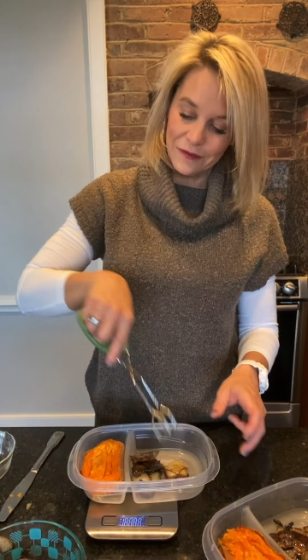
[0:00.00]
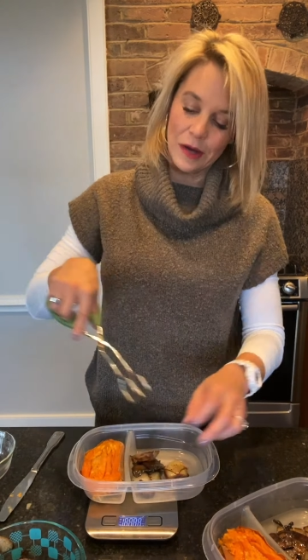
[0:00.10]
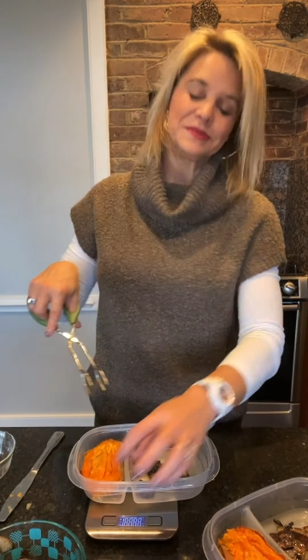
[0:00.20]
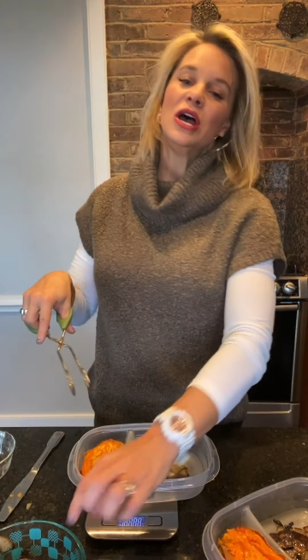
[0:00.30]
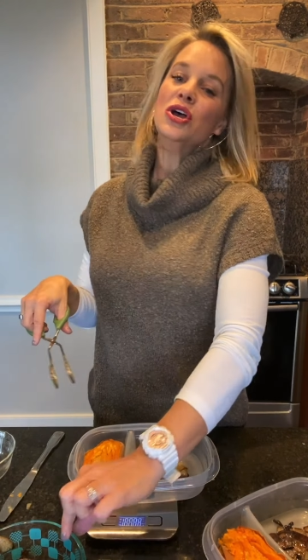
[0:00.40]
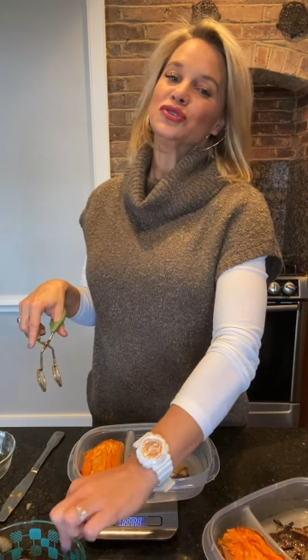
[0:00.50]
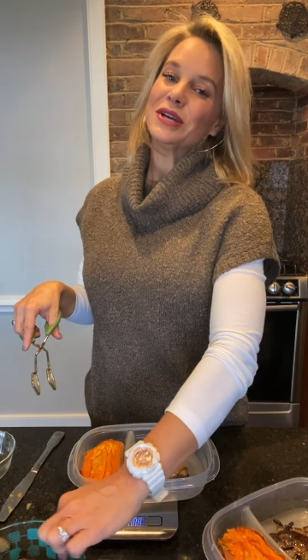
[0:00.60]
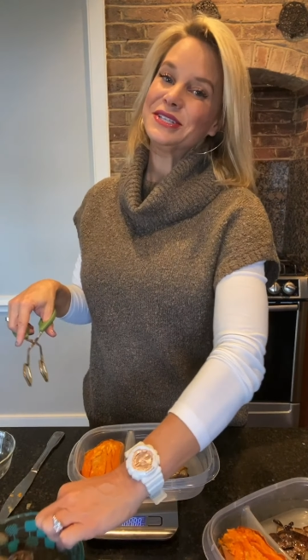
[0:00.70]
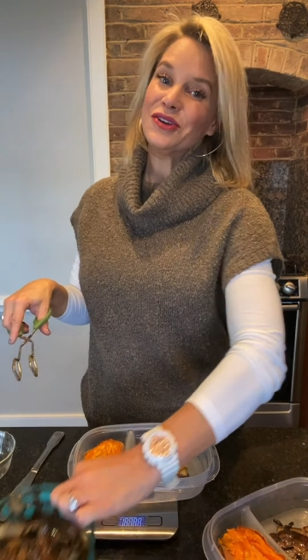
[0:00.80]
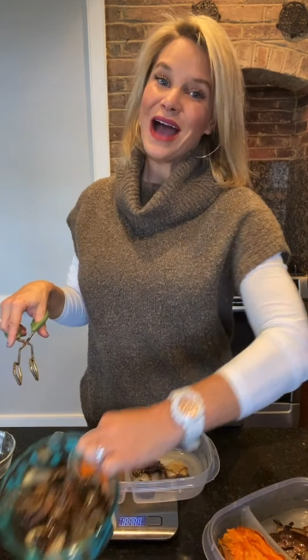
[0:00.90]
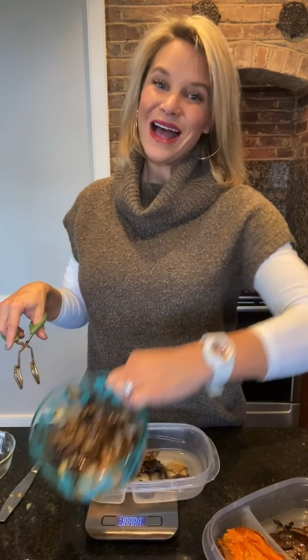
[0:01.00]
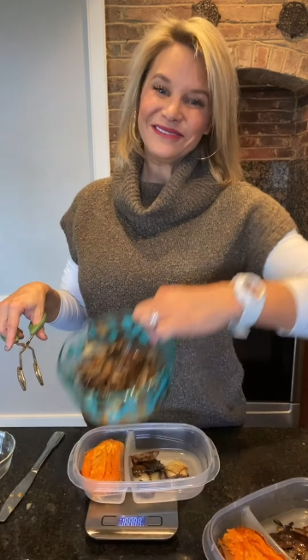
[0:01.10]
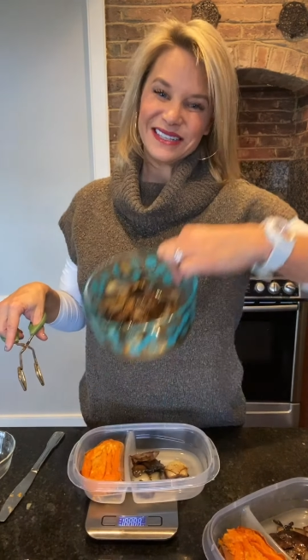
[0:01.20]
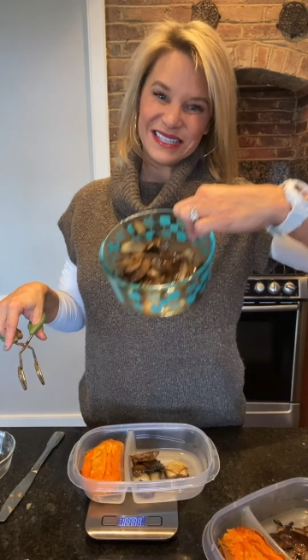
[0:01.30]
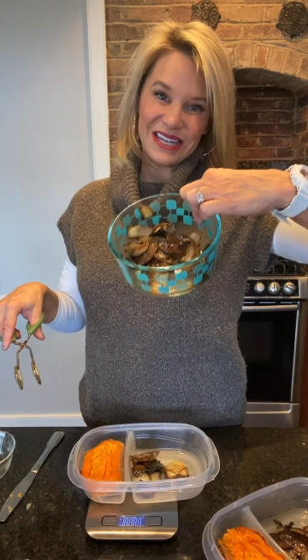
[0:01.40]
grams. So I still
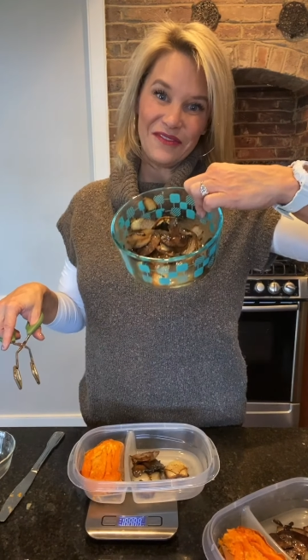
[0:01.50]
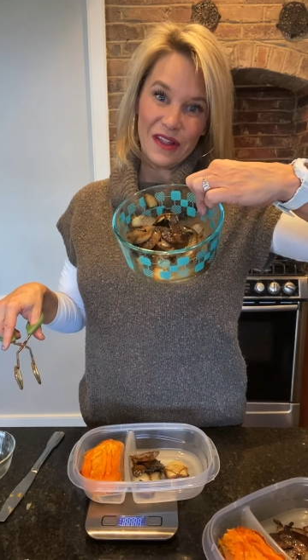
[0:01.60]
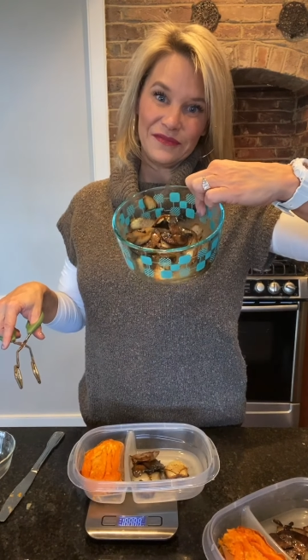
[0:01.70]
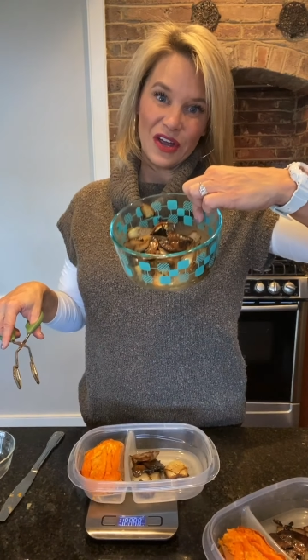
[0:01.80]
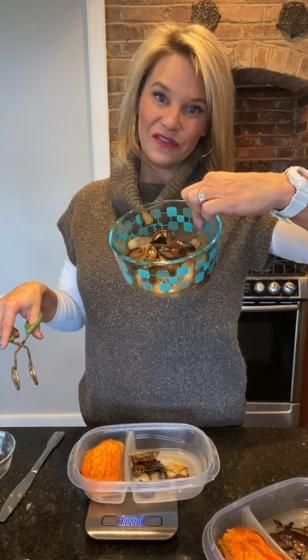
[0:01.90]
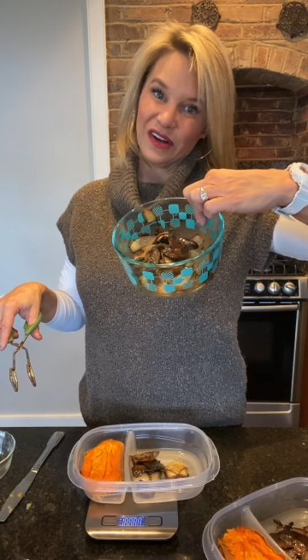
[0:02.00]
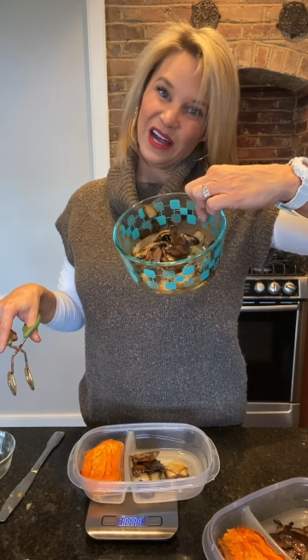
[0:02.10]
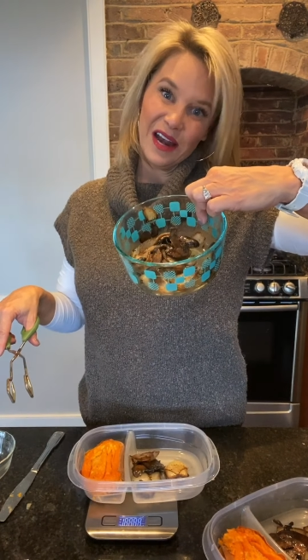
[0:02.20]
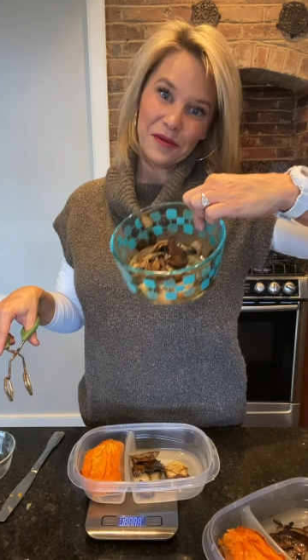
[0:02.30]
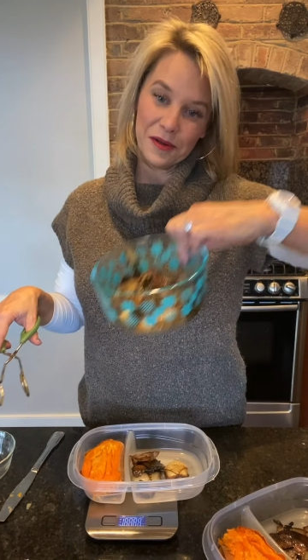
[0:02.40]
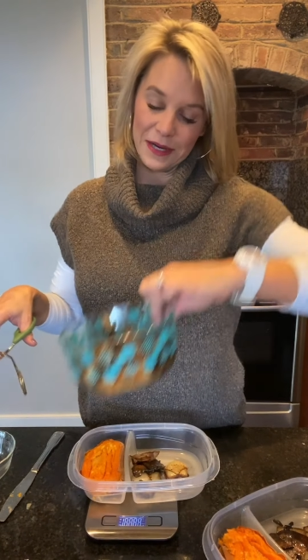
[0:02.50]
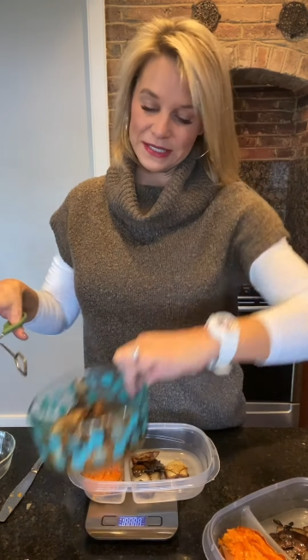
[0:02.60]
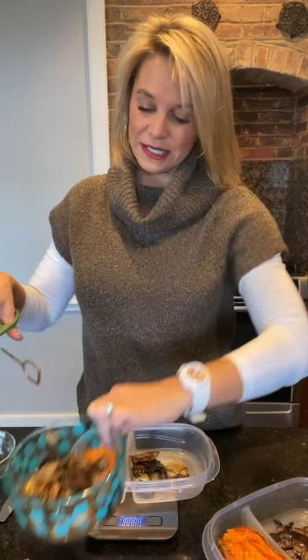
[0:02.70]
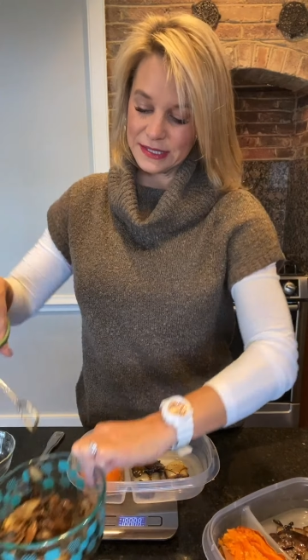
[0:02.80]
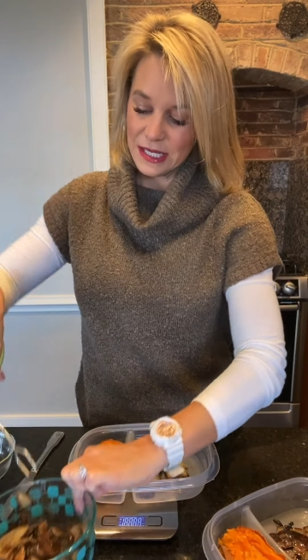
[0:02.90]
have stuff left over. I don't wanna waste
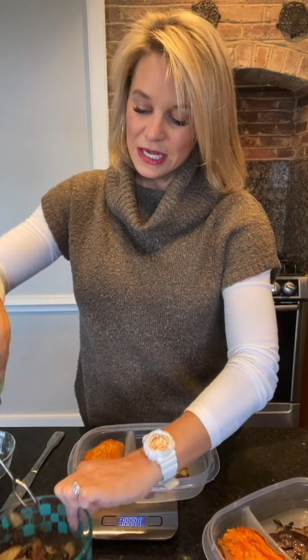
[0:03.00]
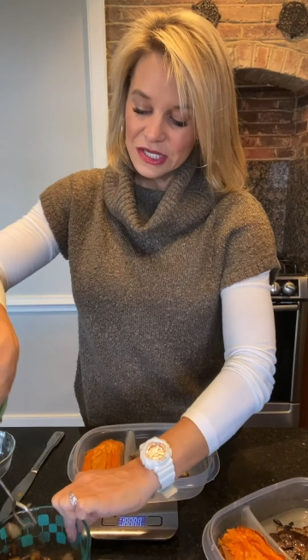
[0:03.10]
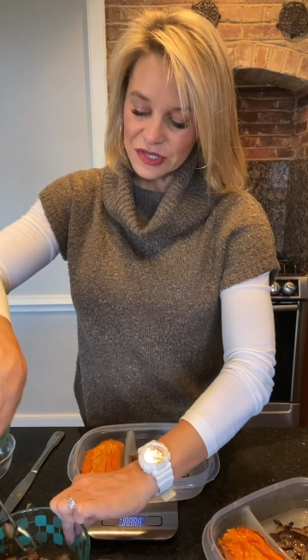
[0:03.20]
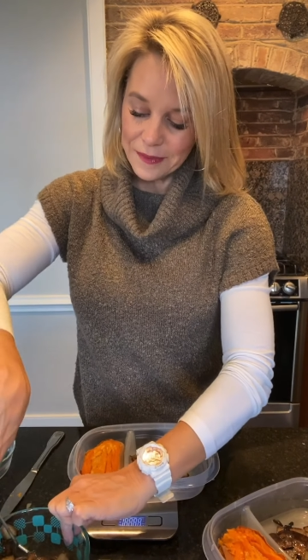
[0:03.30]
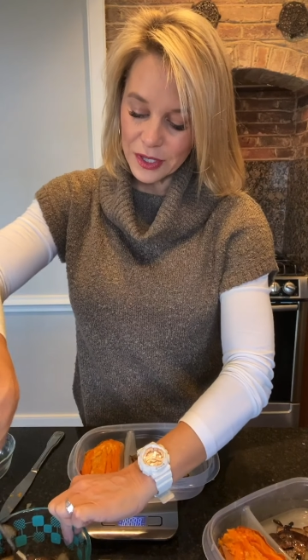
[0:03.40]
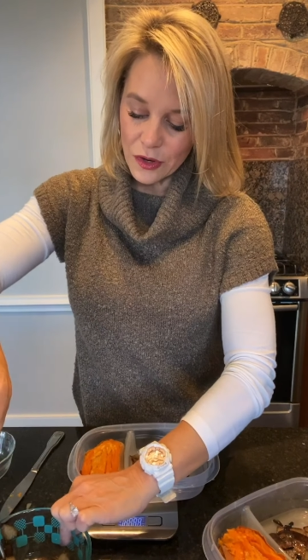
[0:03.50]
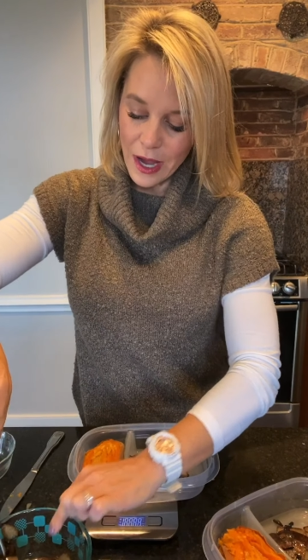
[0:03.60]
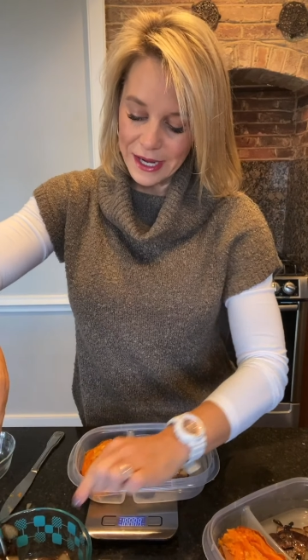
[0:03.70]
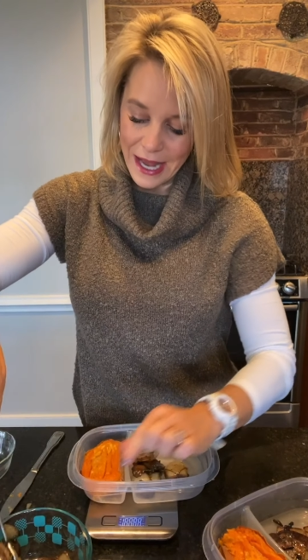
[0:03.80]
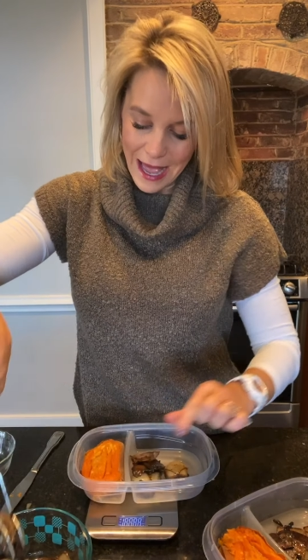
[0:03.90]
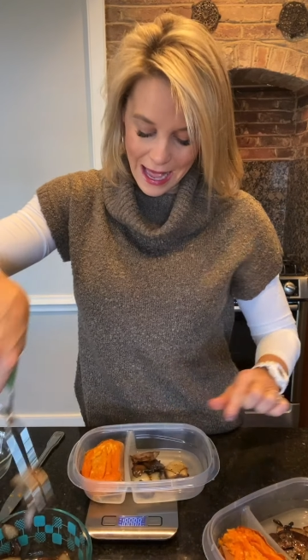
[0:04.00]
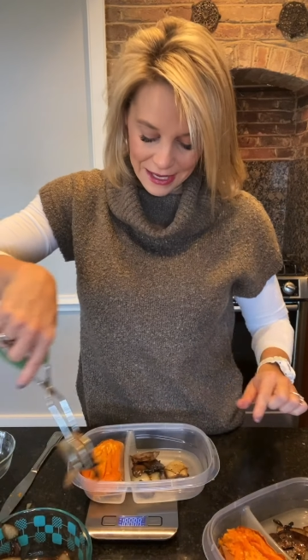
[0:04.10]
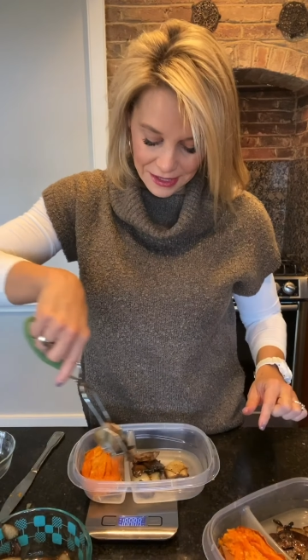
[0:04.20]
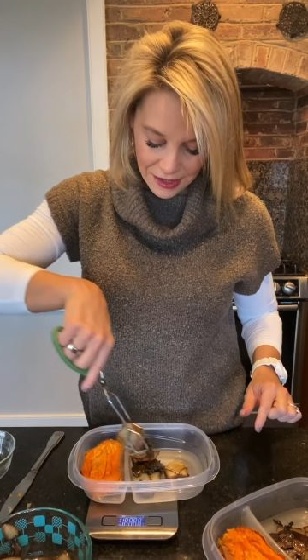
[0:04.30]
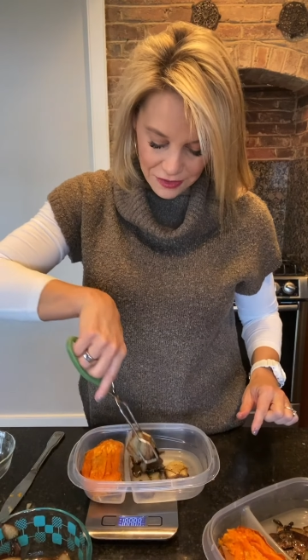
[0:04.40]
this. So I'm gonna go ahead and add
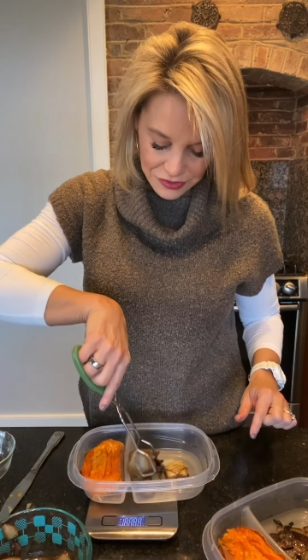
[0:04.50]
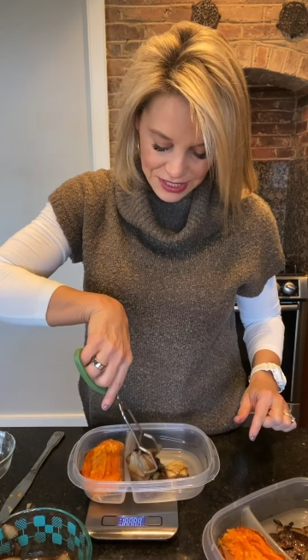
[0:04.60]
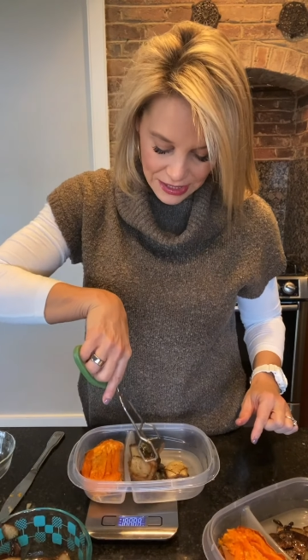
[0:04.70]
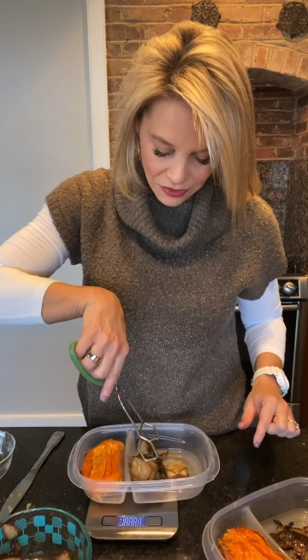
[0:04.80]
another 10